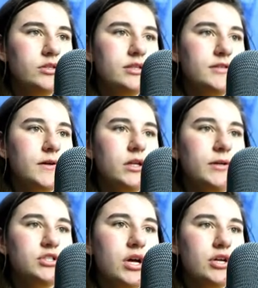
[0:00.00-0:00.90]
So this
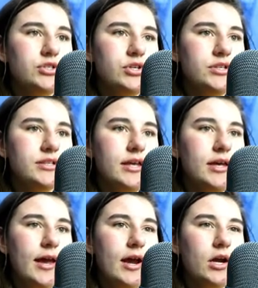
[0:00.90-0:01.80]
following chart shows the
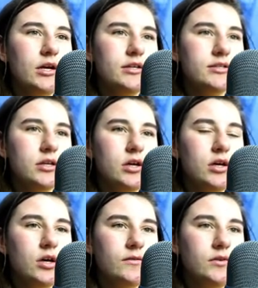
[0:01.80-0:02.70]
key areas
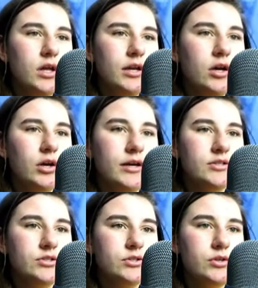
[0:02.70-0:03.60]
of learning.
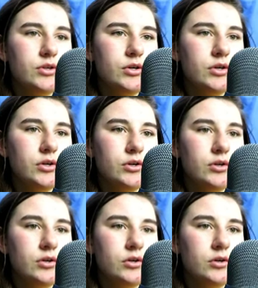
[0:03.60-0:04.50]
Okay, so
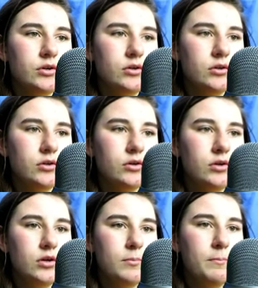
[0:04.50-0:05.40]

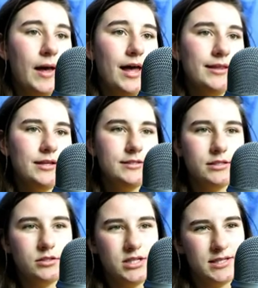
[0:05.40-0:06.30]
math is
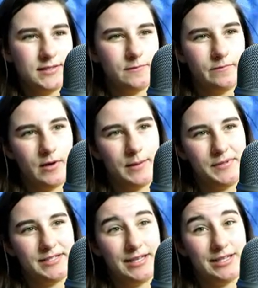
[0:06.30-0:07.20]
in this, I'm
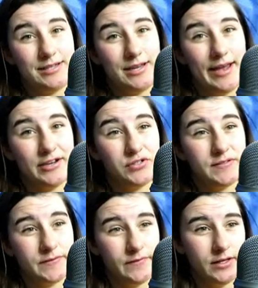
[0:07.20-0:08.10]
gonna say edge
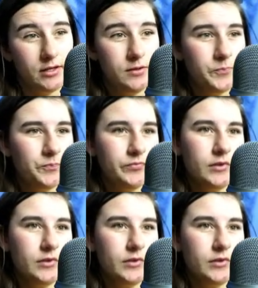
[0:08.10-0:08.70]
of severe.